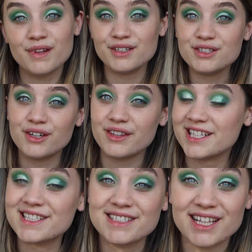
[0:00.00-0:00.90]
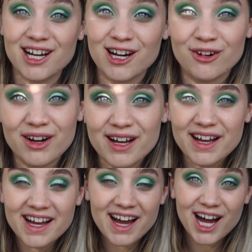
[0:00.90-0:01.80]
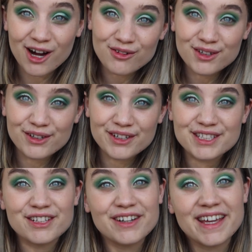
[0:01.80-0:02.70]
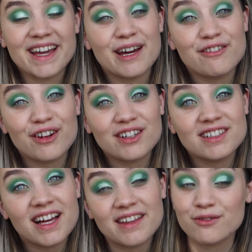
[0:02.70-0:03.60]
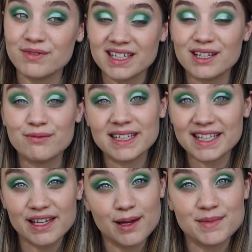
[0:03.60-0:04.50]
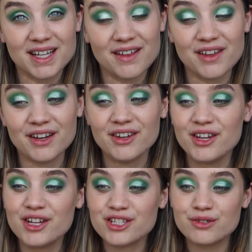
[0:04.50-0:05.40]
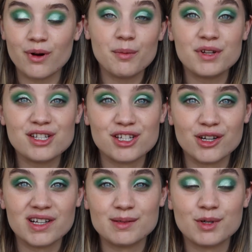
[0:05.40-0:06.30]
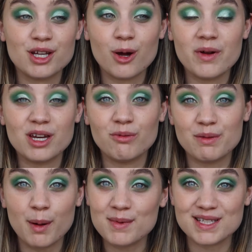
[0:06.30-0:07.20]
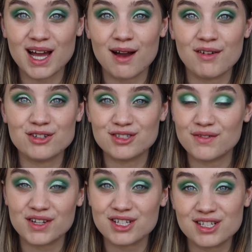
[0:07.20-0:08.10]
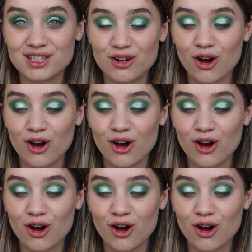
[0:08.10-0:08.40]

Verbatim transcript: So this is now how the look is looking, and I'm not going to lie, that really, really came together. So what I'm going to do is I'm going to go in with my mascara just to finish this look